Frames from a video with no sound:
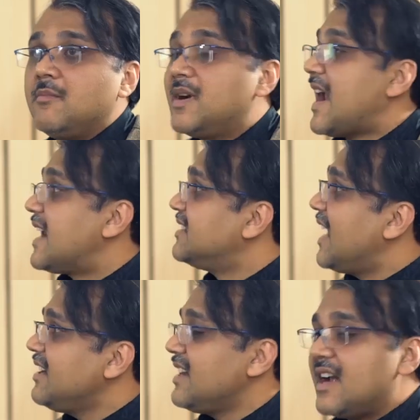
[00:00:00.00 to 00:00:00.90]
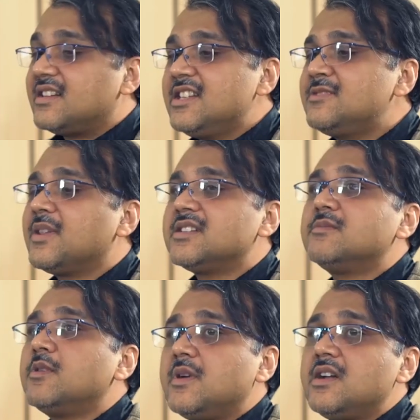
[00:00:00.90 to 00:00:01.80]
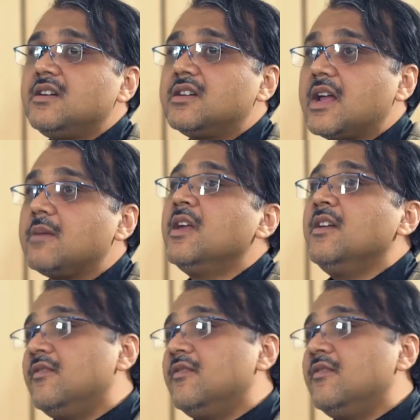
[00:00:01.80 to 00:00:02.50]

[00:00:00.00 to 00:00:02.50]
But at this present moment in time,